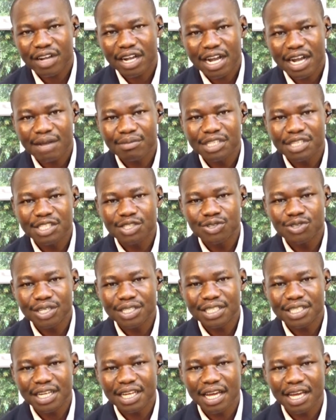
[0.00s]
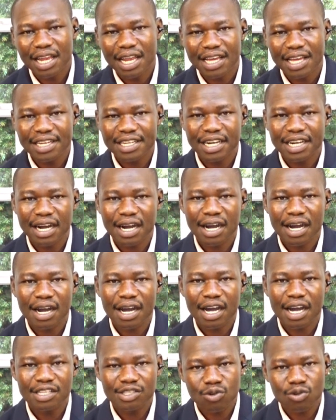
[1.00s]
coming jointly, like
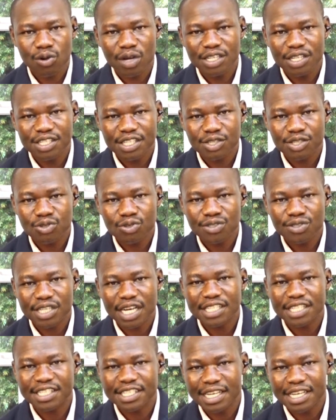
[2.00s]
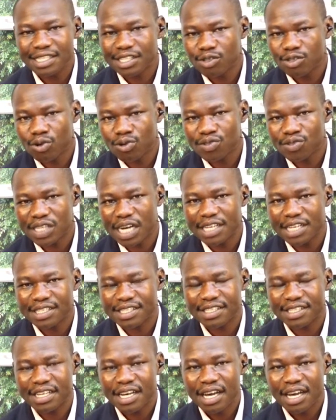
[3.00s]
as organizations, as CSOs,
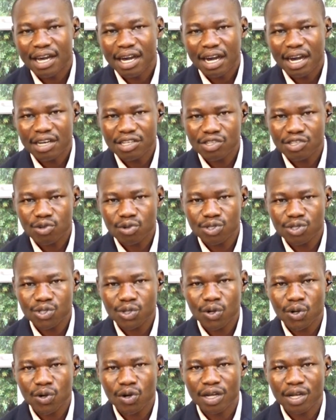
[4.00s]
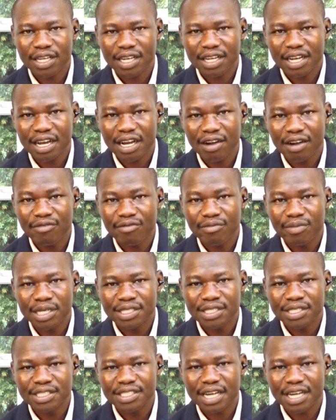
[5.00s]
as also the
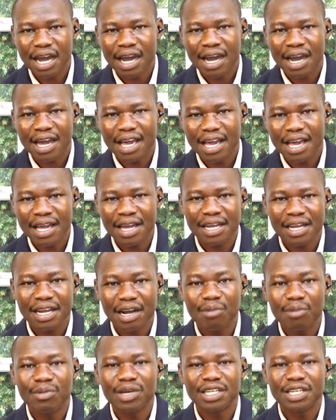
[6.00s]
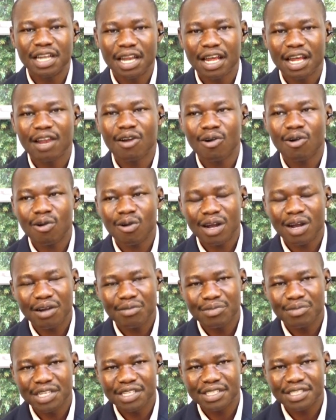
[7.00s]
government, the local
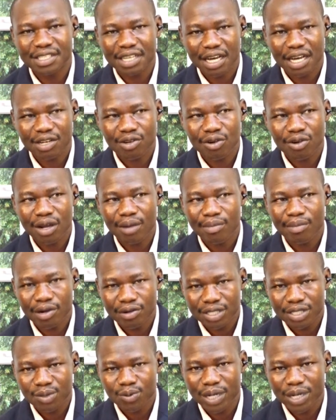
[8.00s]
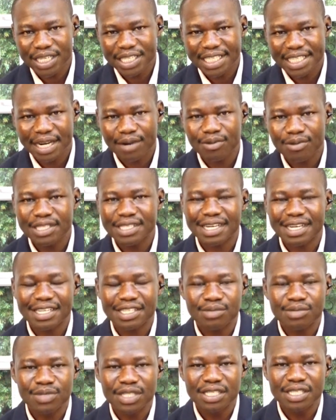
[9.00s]
governments talk about winter, which
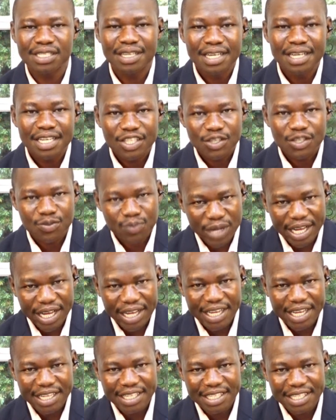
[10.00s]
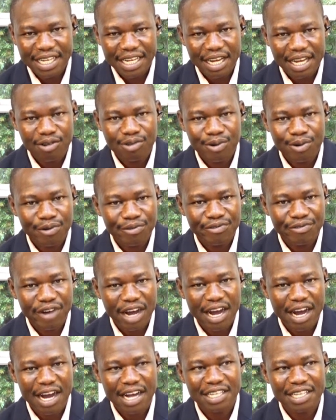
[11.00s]
has been spearheading a lot of
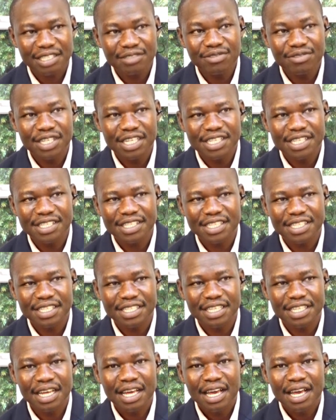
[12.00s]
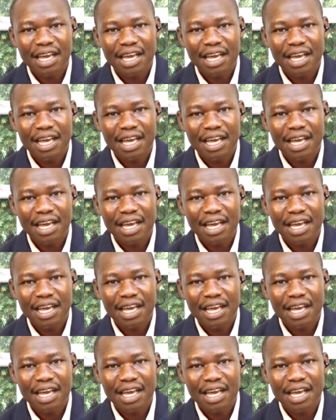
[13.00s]
activities in.